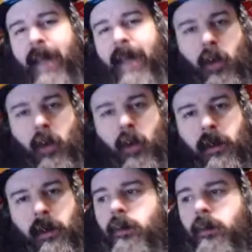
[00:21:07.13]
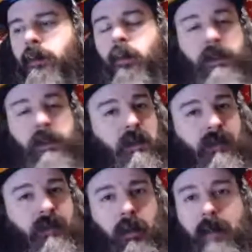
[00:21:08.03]
Matt Coville, who worked
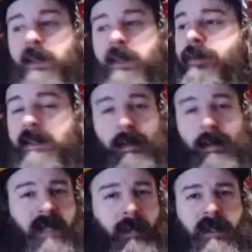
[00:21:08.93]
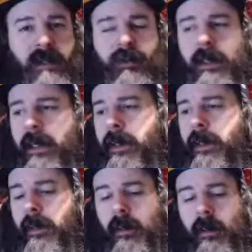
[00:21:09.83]
in the video game industry and tabletop industry
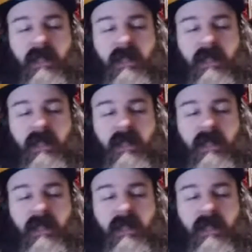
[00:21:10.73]
and